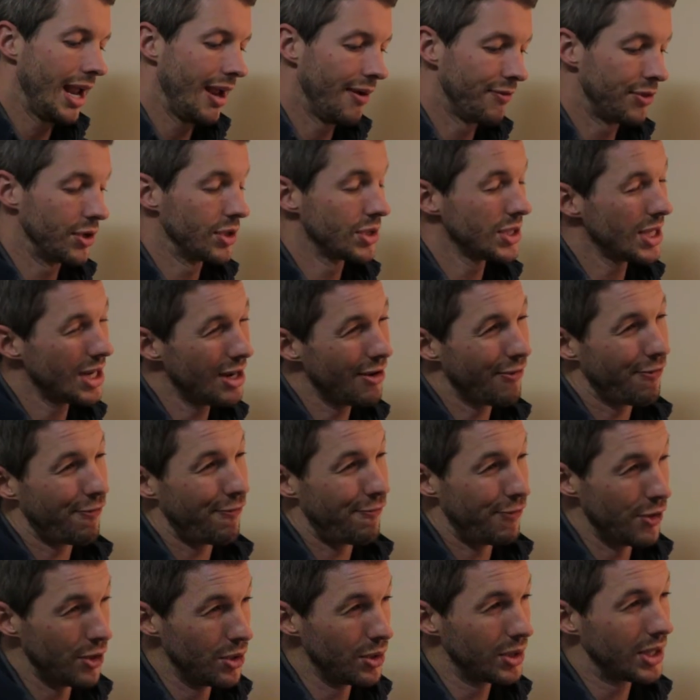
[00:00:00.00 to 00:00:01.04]
if there's any
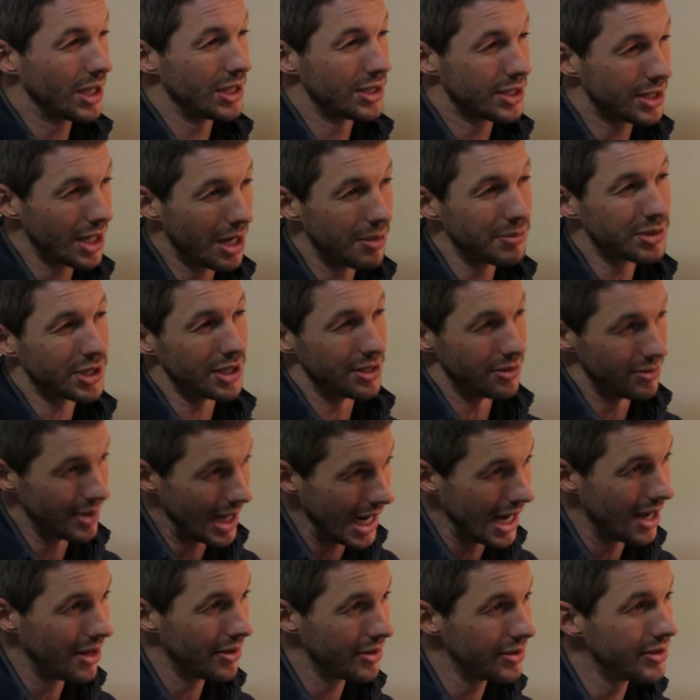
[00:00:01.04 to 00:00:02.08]
food consumption
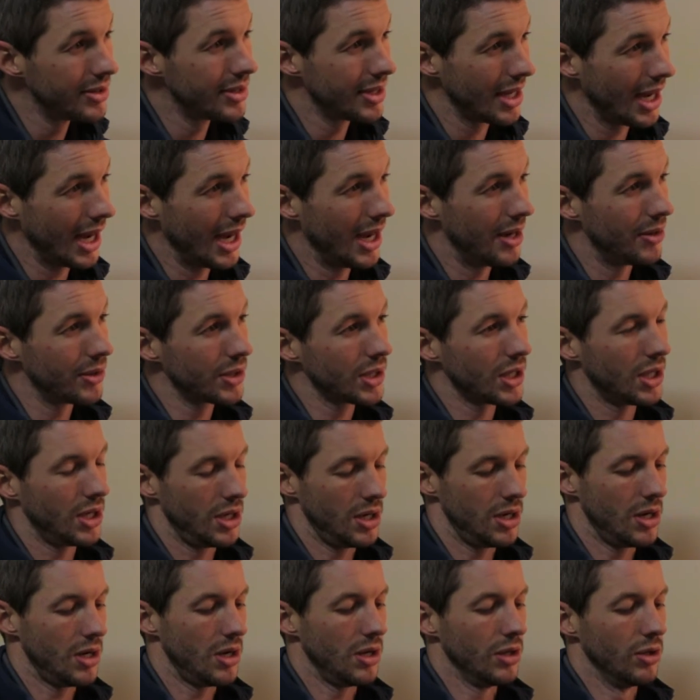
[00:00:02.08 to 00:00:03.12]
around
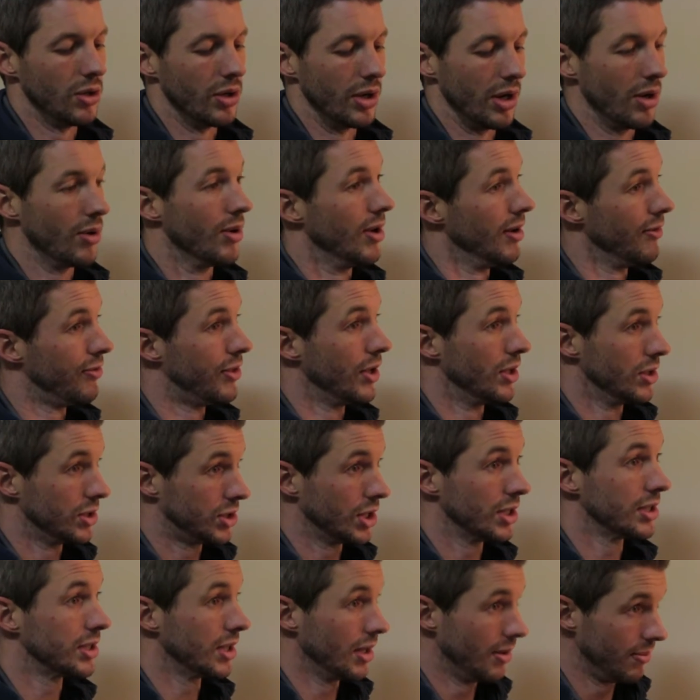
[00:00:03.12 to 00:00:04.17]
alcohol, or if there's
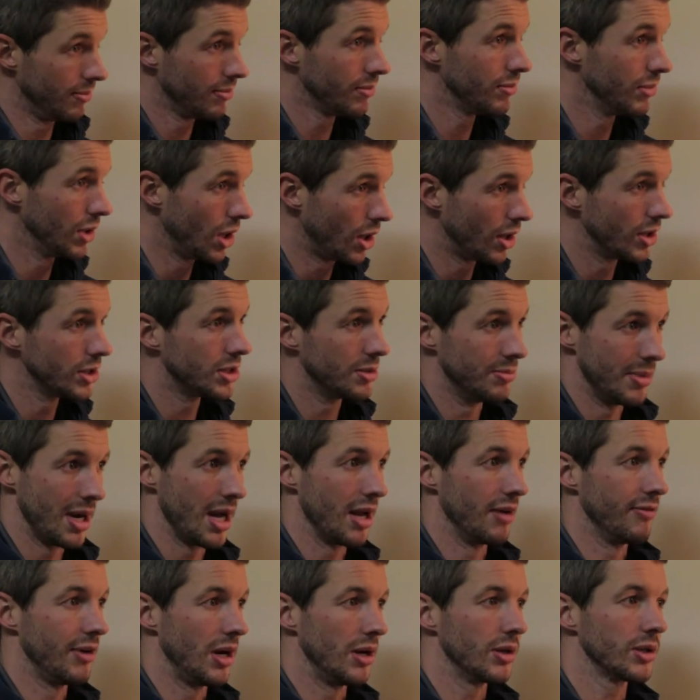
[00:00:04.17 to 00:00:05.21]
just a large
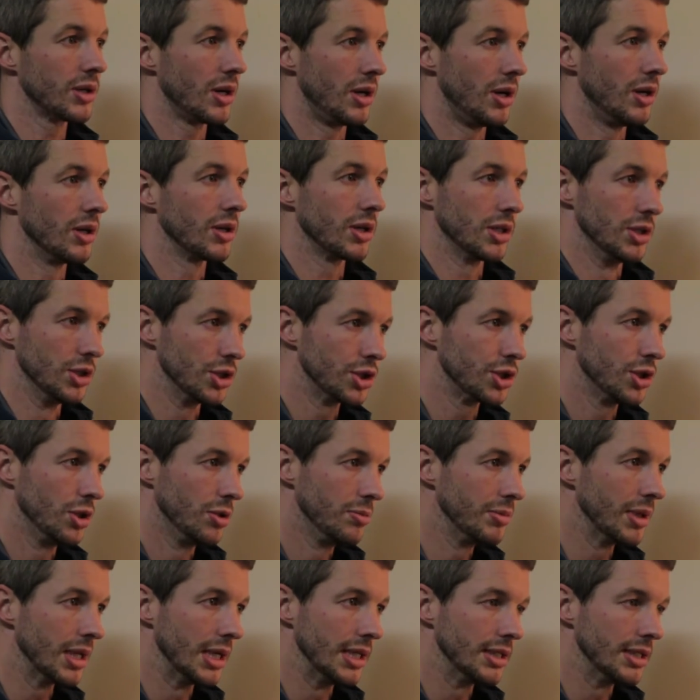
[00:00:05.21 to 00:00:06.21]
amount of alcohol consumed